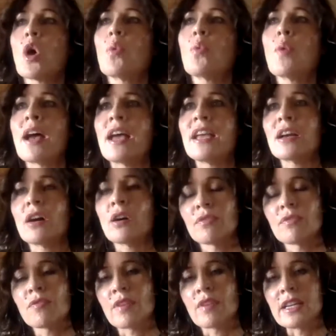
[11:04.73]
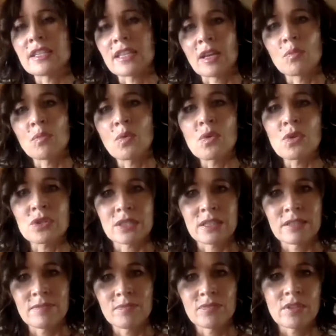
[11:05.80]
way of freezing water.